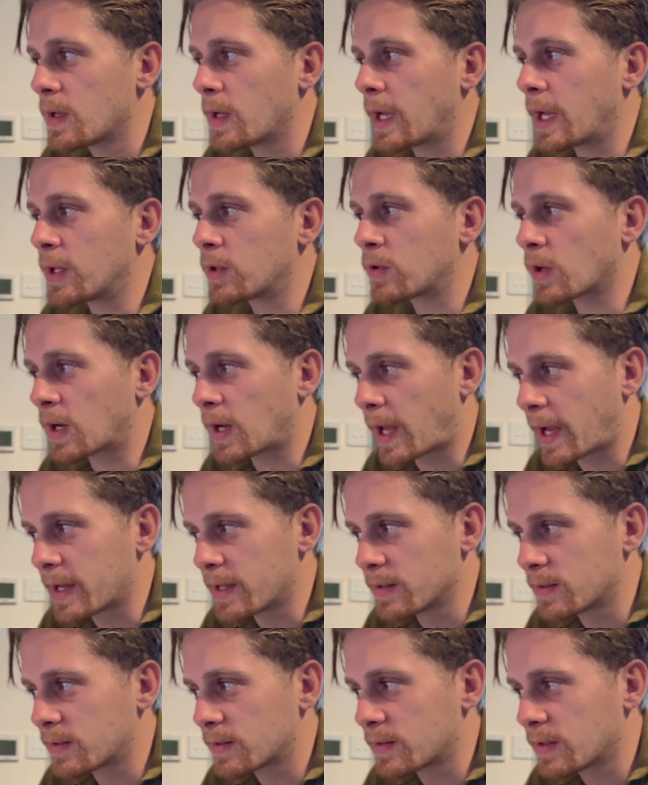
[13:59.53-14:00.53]
into
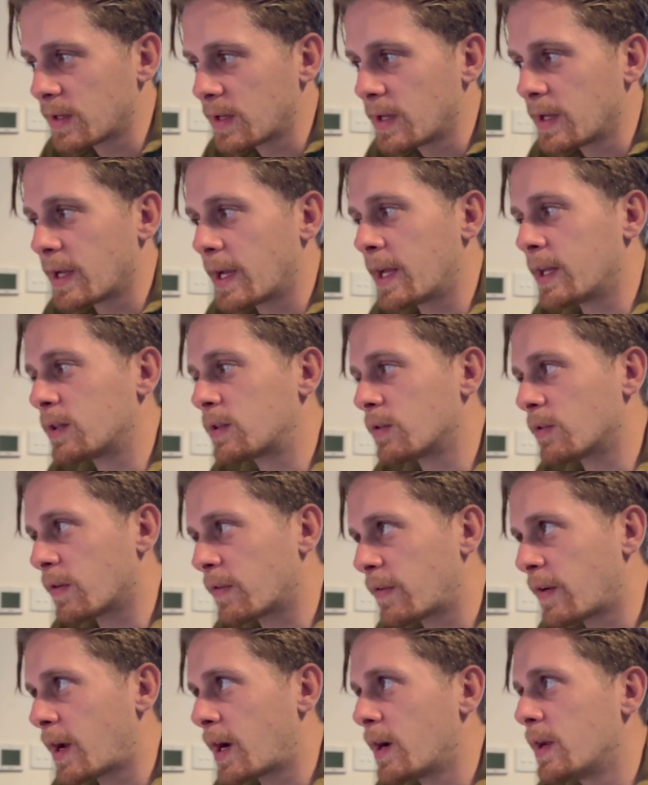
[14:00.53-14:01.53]
clients, into
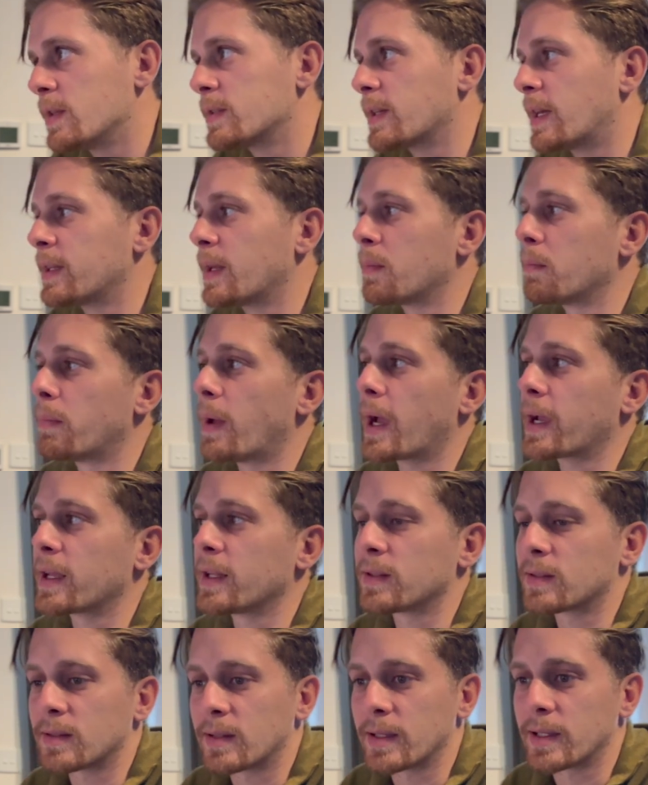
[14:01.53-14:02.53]
referrals, and then back
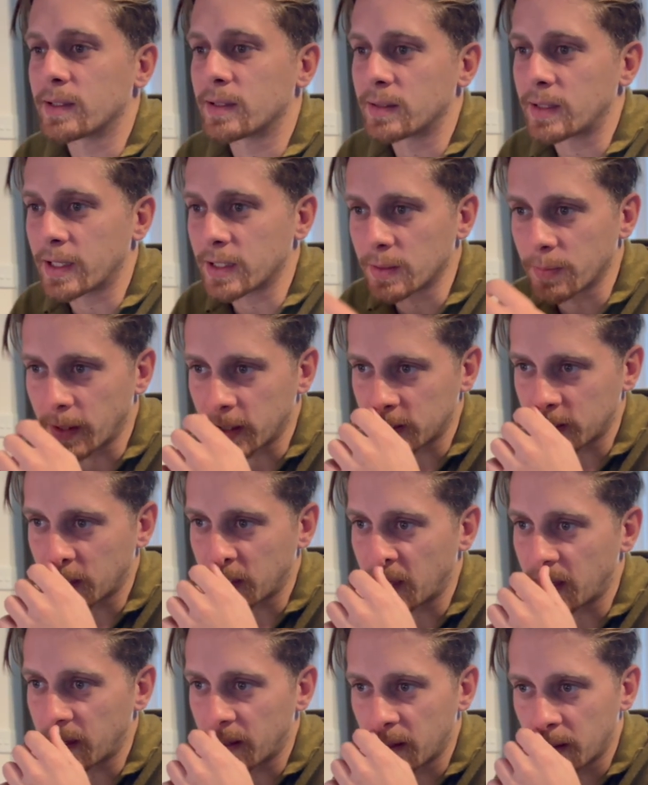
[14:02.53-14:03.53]
into the database
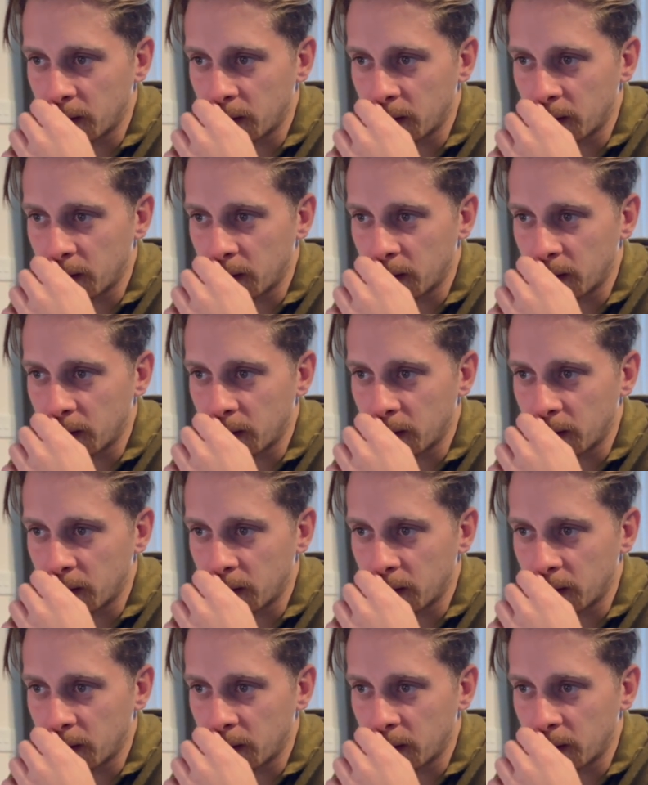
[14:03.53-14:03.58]
again.